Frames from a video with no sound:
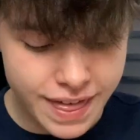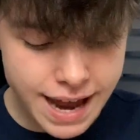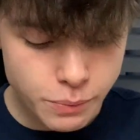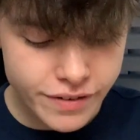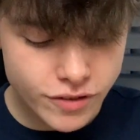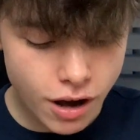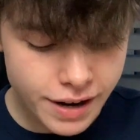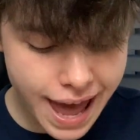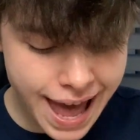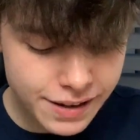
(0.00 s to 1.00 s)
Then we've
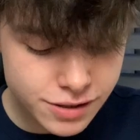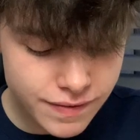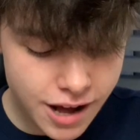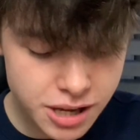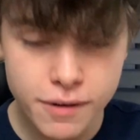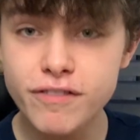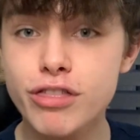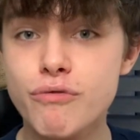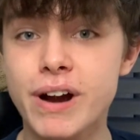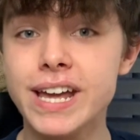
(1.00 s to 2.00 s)
got an x value of
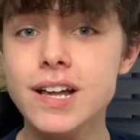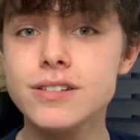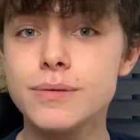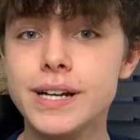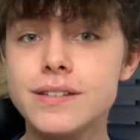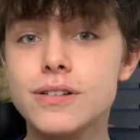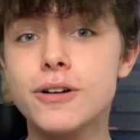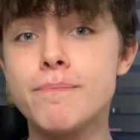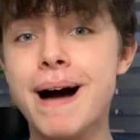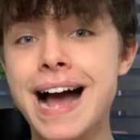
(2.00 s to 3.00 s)
three, so it needs to
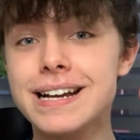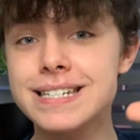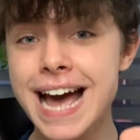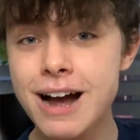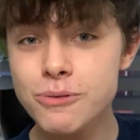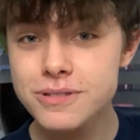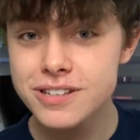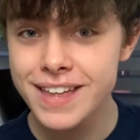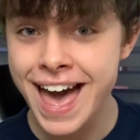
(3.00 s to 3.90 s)
come back down to the